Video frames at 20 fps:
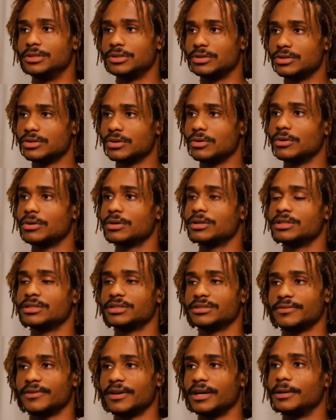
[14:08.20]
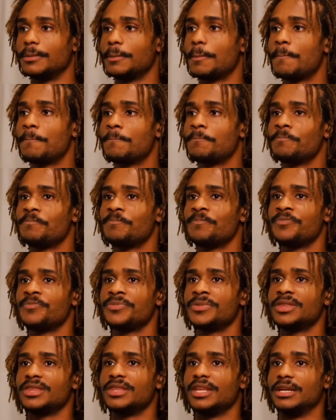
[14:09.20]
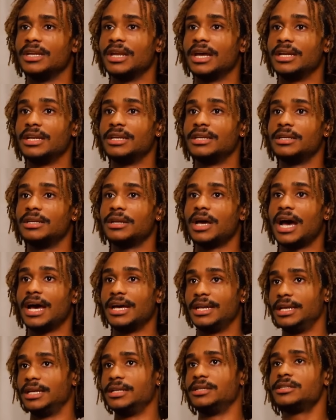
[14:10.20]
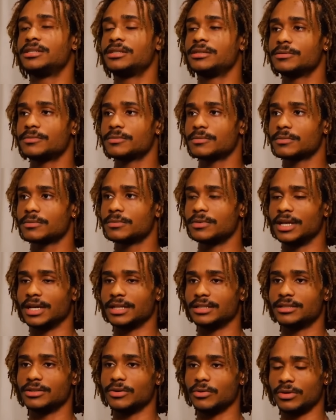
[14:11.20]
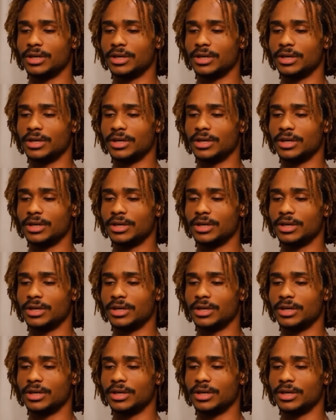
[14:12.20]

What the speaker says: we need to talk, it's fine. Then I added that,